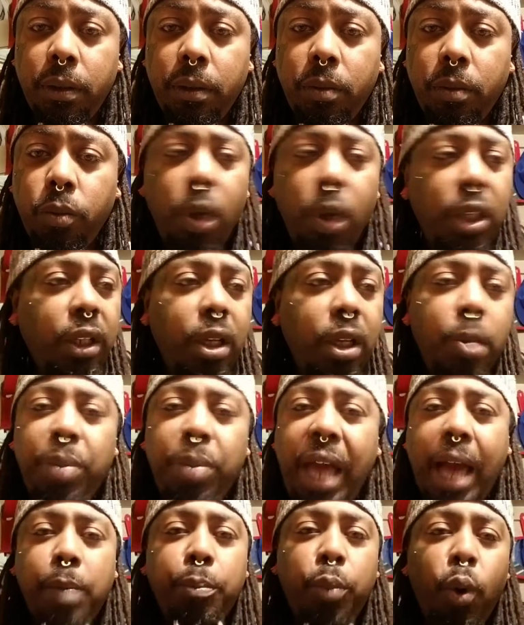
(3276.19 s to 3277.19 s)
What little
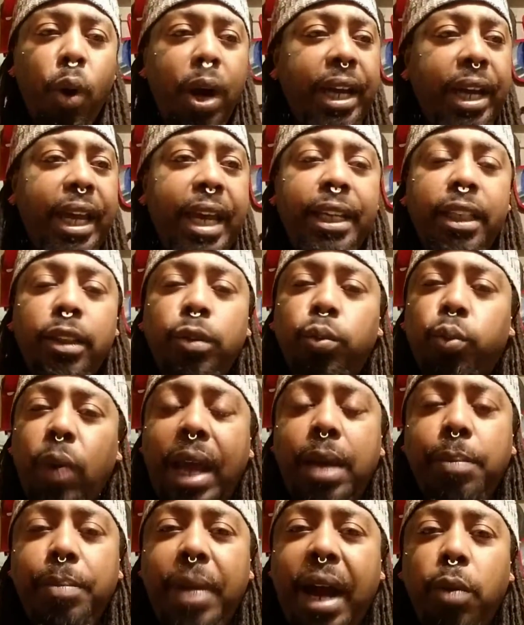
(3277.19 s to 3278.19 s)
black boy in his
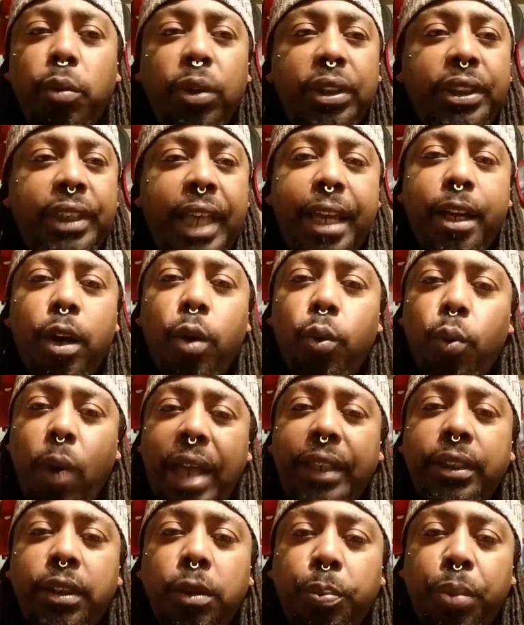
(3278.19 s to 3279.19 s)
right mind would take a
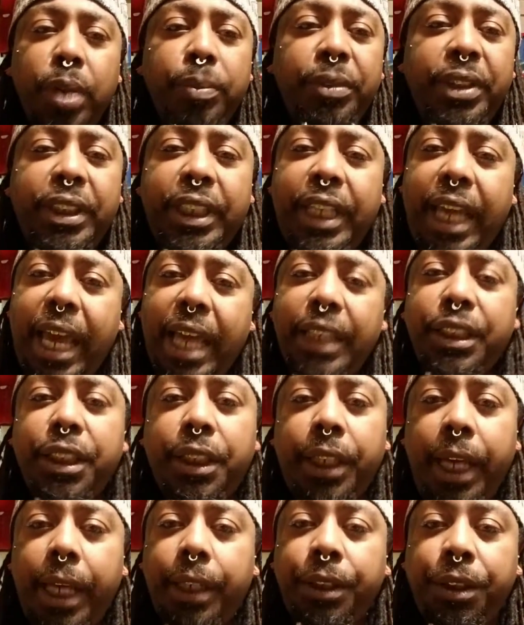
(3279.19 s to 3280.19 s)
white supremacy
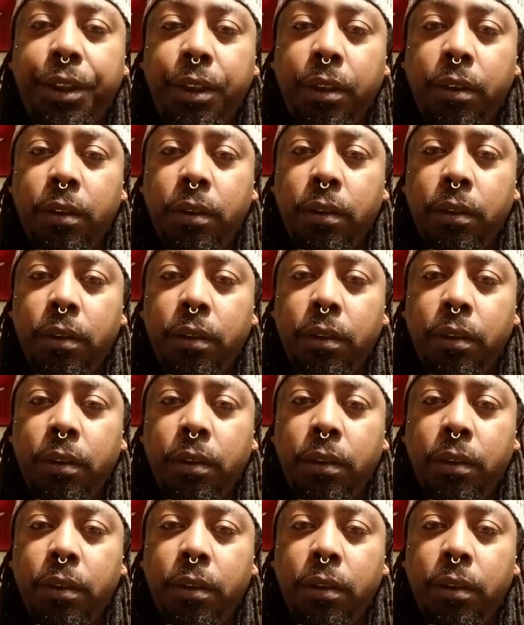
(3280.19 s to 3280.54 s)
education?